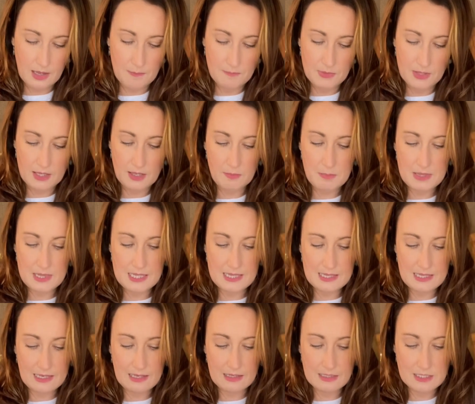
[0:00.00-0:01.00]
They come in these
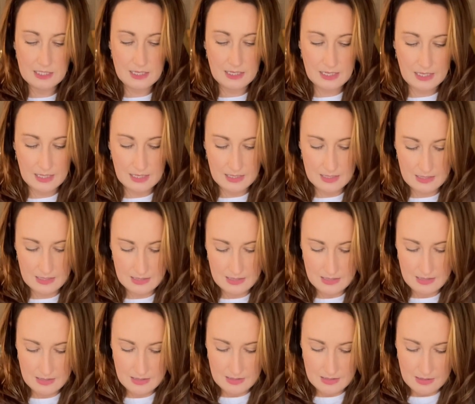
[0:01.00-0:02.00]
little tiny
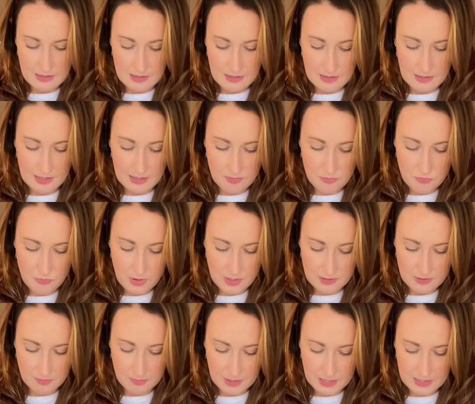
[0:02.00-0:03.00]
like
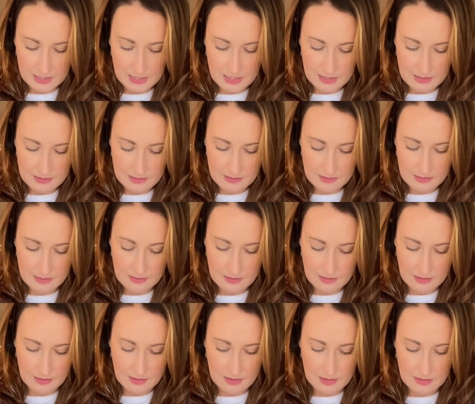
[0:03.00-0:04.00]
rice packets,
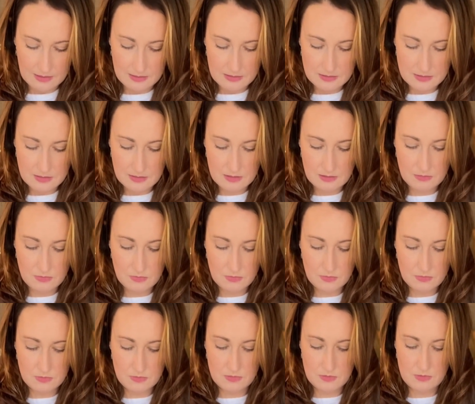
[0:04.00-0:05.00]
and
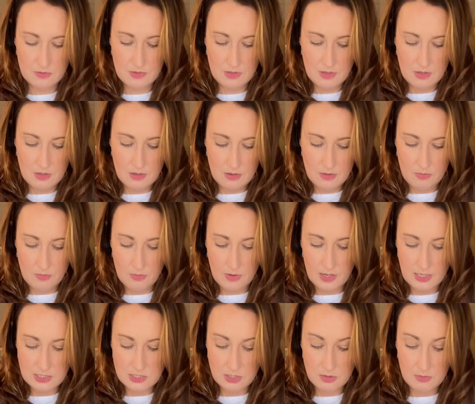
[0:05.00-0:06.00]
what
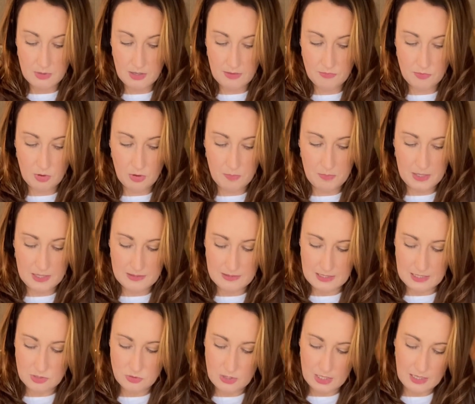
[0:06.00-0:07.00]
I do when I've got a big
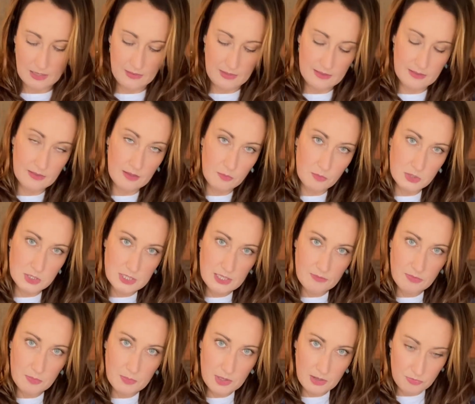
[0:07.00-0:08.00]
seed tray like this is I want to
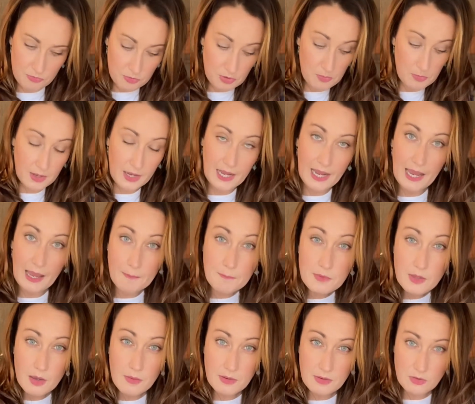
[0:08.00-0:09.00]
give them enough room, but I am
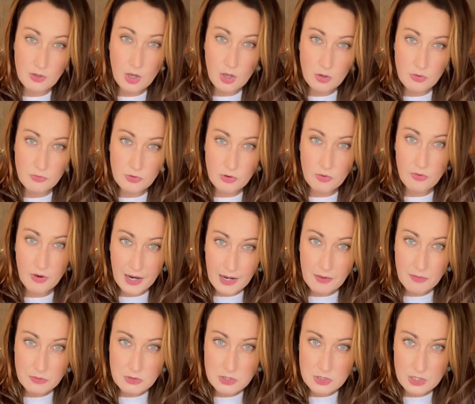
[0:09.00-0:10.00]
going to
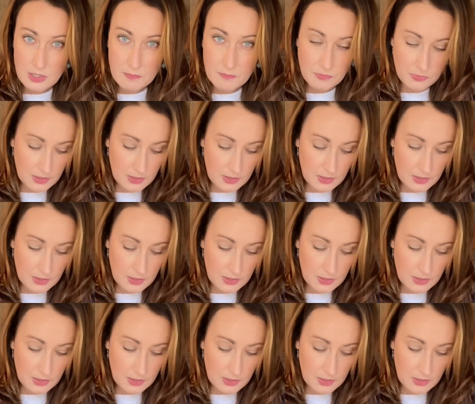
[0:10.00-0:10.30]
overcrowd them.